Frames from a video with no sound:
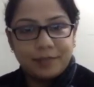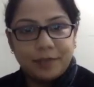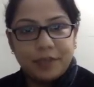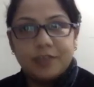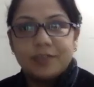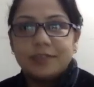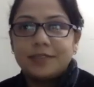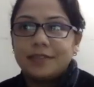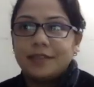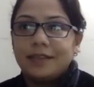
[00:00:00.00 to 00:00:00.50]

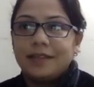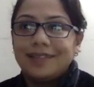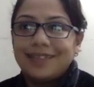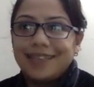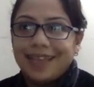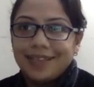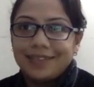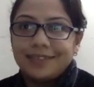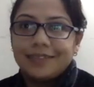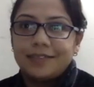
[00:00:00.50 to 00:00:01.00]
because
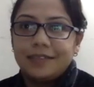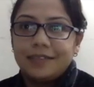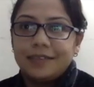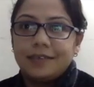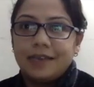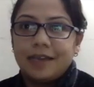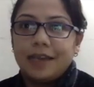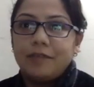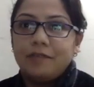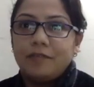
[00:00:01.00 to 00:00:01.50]
that's the
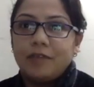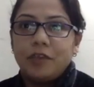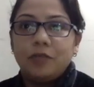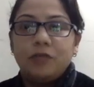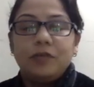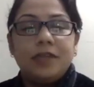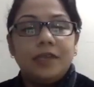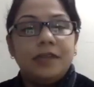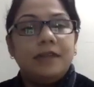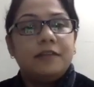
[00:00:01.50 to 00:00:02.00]
time where
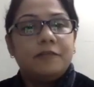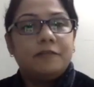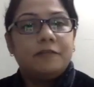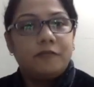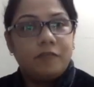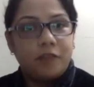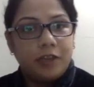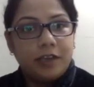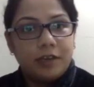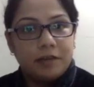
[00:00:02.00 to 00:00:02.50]
you need the
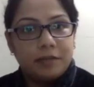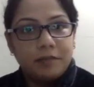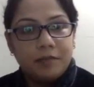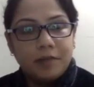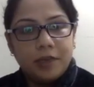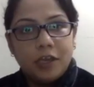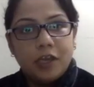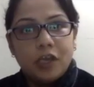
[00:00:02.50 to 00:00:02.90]
freedom